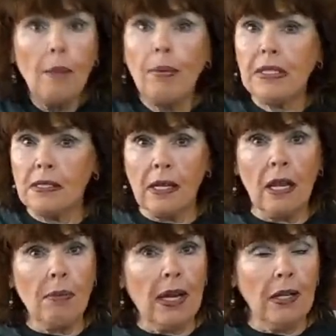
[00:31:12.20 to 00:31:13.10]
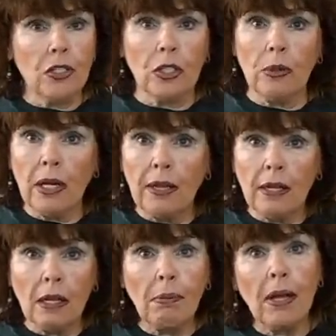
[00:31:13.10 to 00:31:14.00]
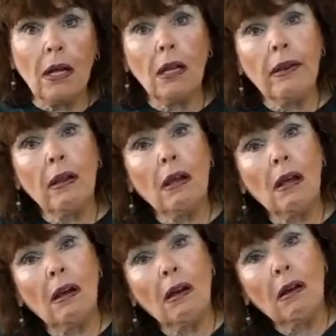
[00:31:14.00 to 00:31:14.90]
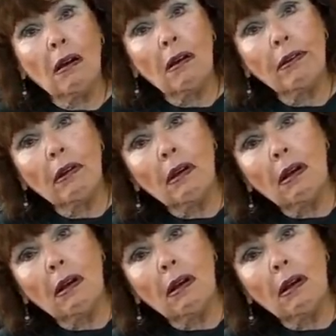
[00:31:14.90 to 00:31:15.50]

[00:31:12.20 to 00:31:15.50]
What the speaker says: But does anybody do anything about it? No,